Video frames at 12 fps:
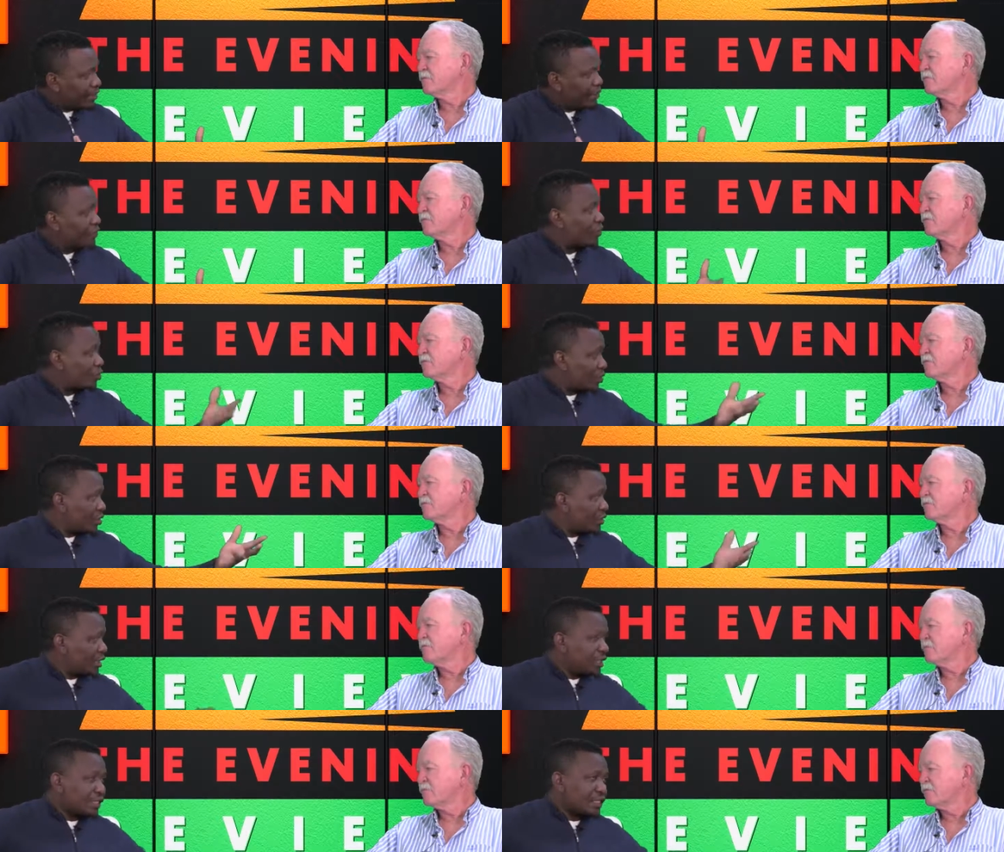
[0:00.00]
Speaker 1: Of course, we know
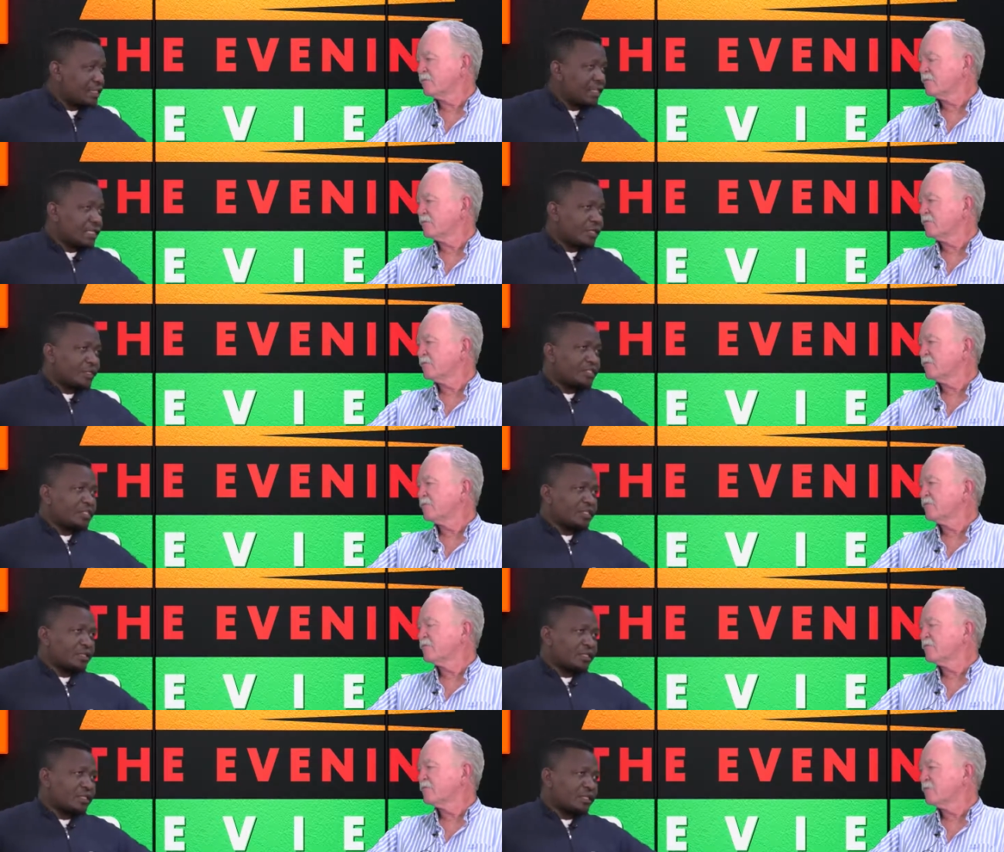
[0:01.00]
that there's uh, now a
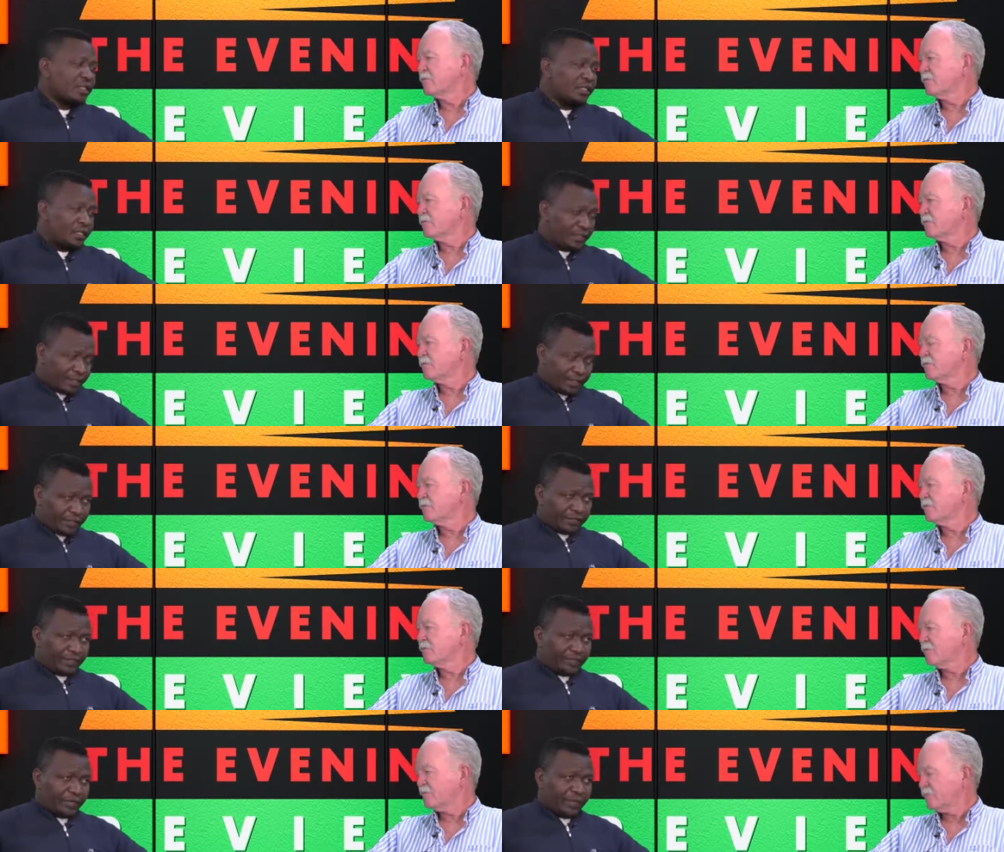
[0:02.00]
shareholding
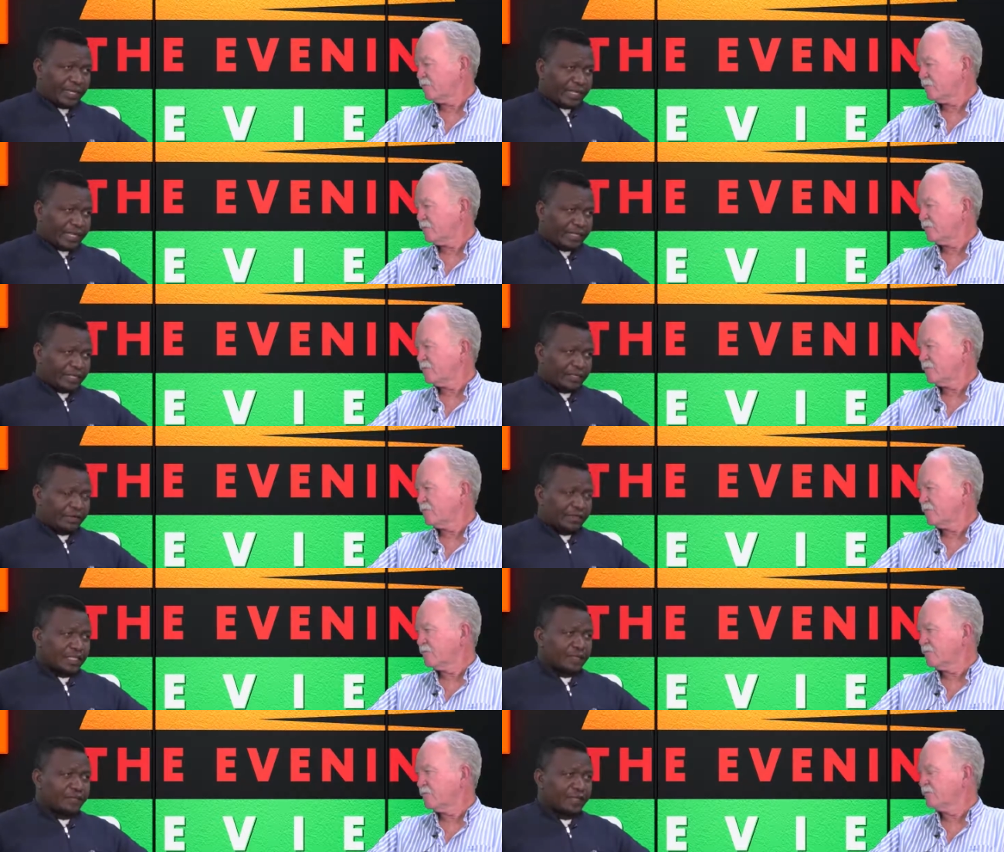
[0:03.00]
from Airlink of
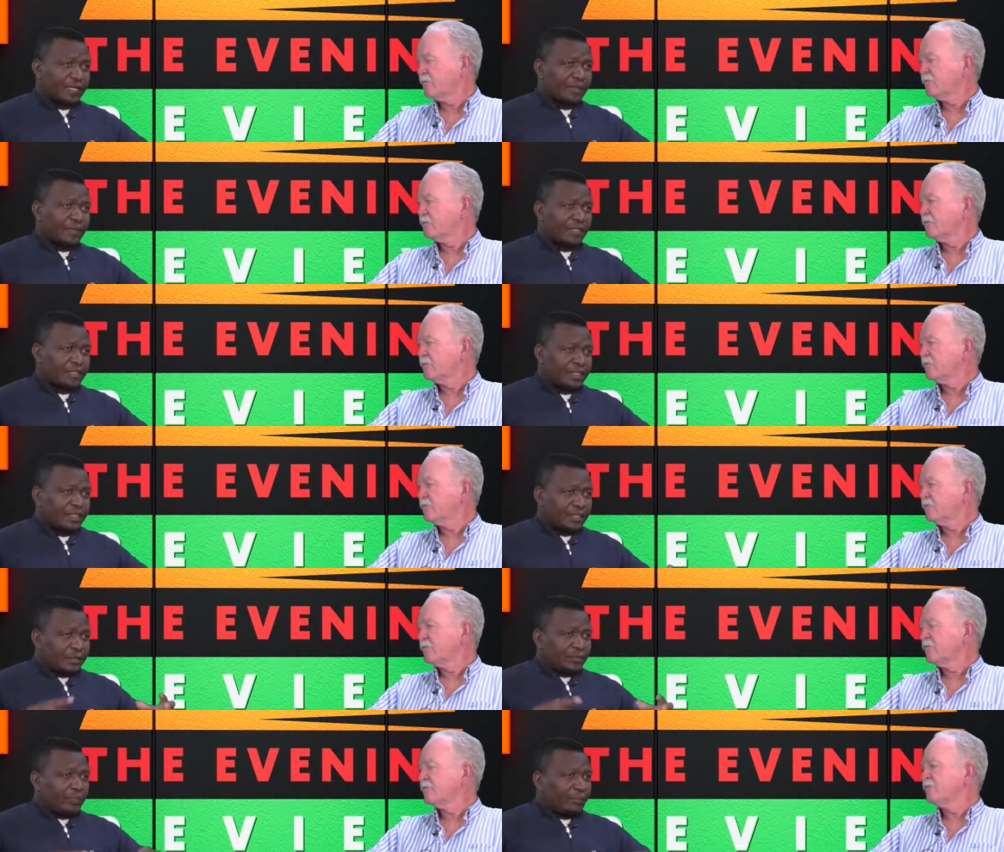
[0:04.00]
South Africa, but
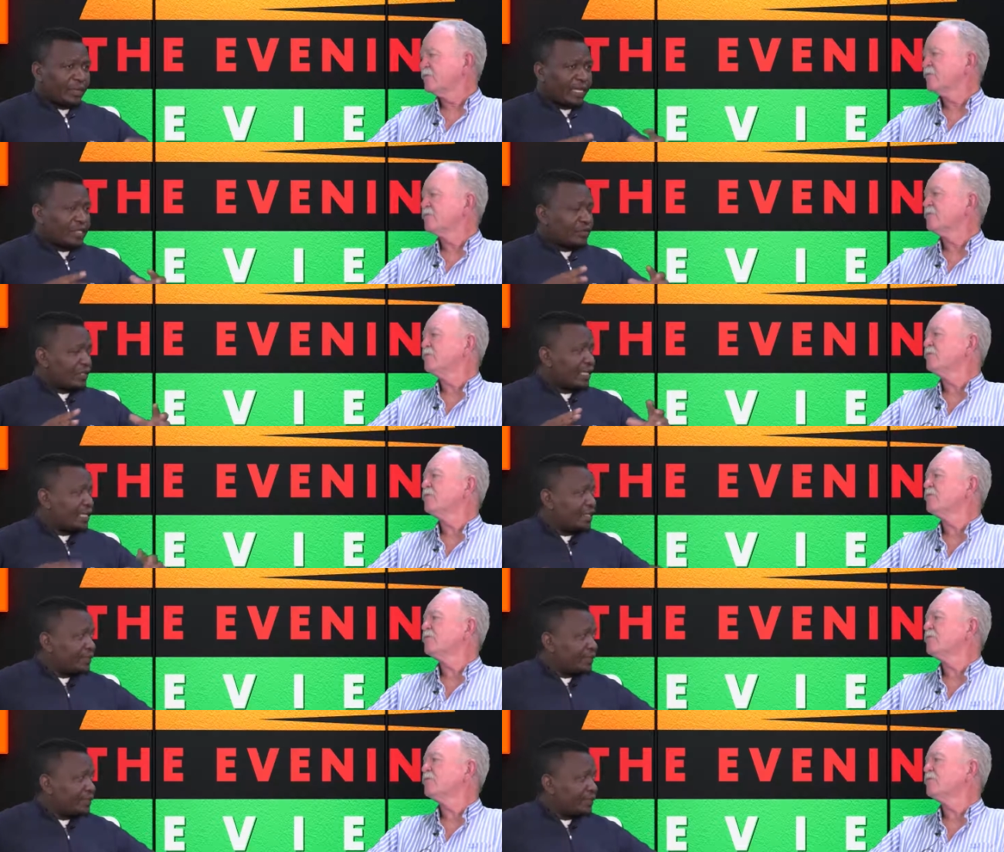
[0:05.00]
prior to that.